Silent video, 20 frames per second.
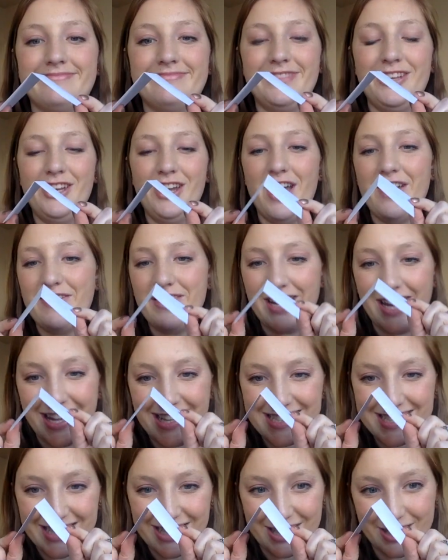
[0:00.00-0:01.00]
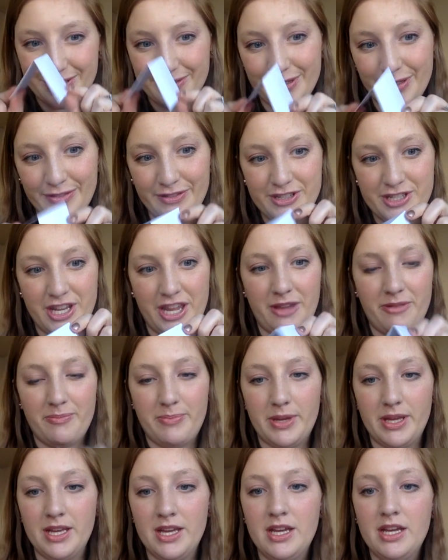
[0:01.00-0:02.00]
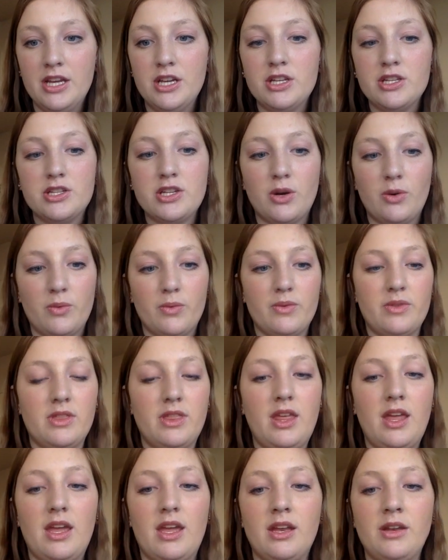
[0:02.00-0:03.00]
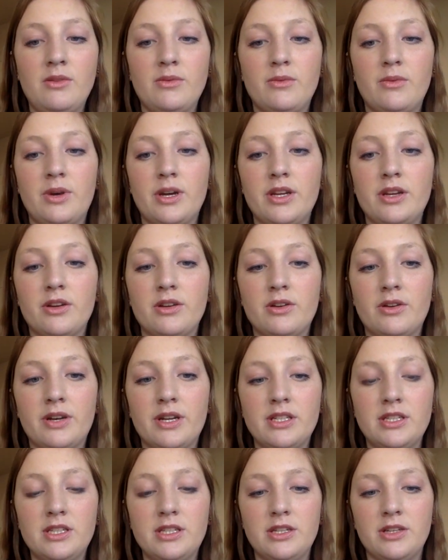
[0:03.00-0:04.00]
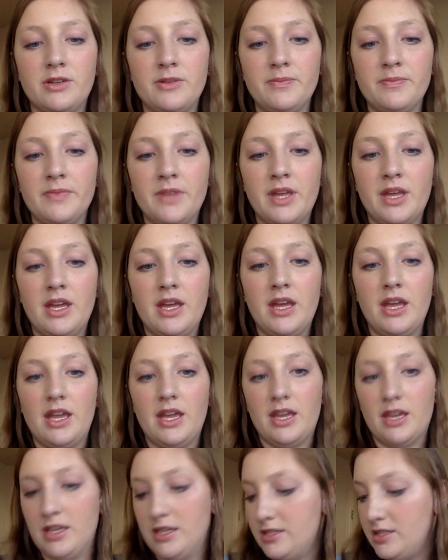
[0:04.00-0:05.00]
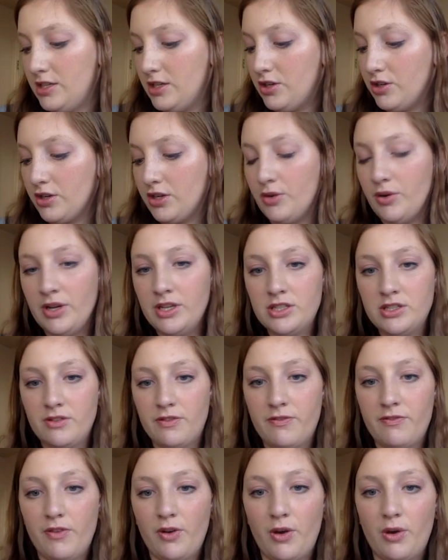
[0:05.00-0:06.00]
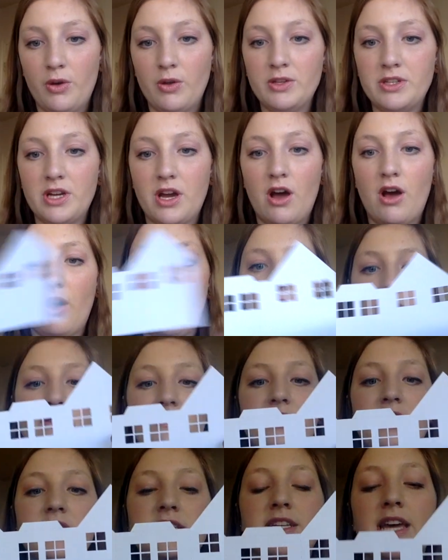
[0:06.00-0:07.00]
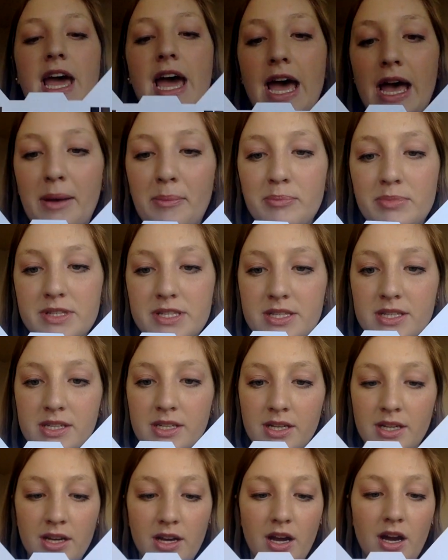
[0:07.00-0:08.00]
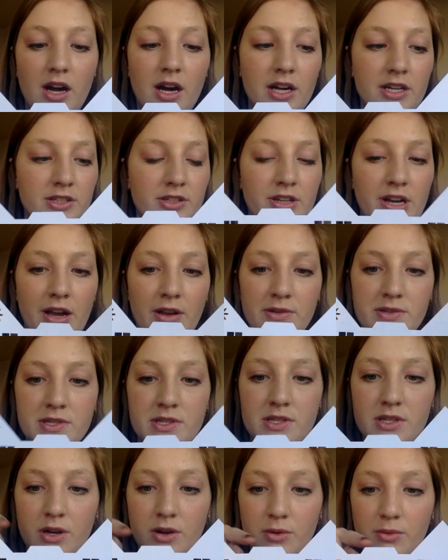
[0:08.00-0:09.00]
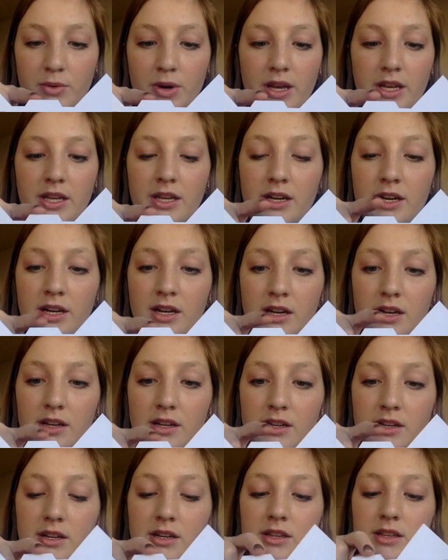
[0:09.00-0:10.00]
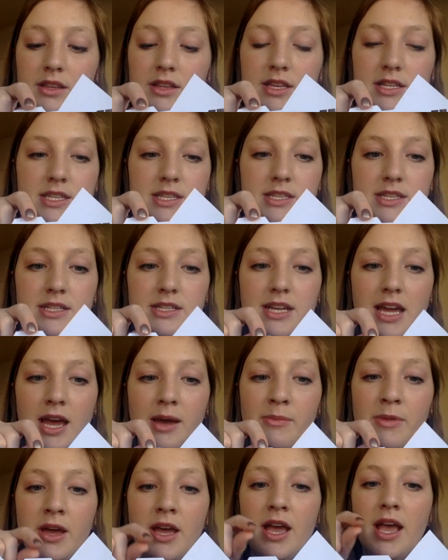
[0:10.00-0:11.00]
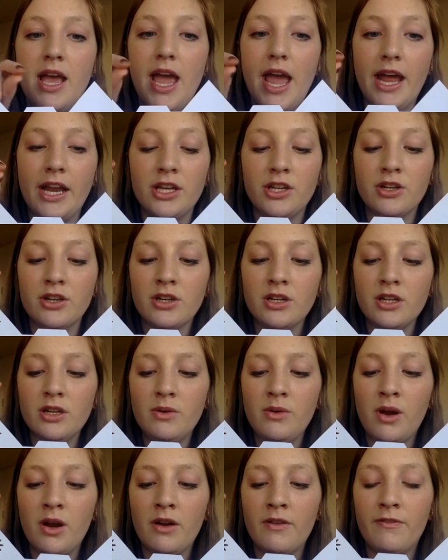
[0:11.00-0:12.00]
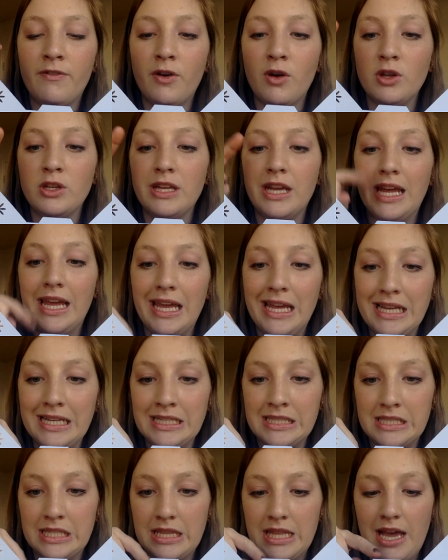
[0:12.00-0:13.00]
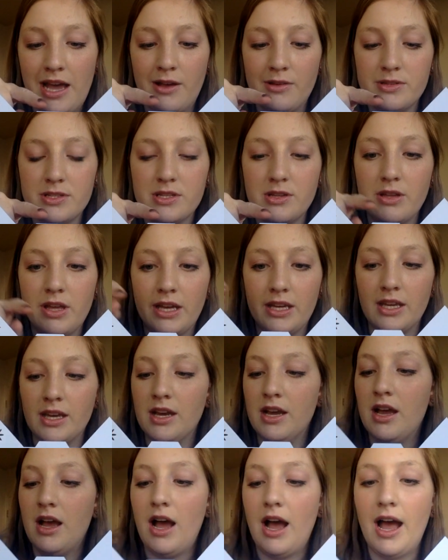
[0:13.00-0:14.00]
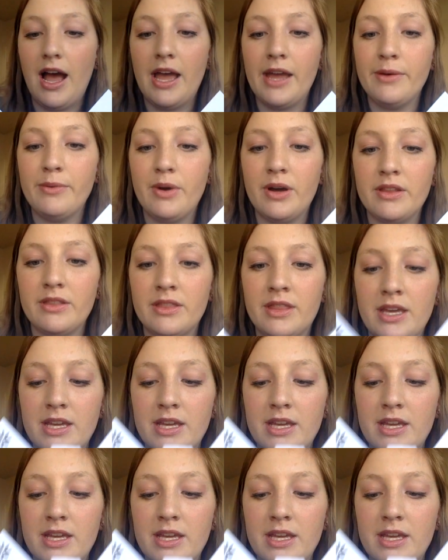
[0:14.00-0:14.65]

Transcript: you have a nice little roof shape. So then what you're going to do is you're going to fold all of the tabs on your house. So right here, this is a tab, and you're going to want to fold into the house. So like I want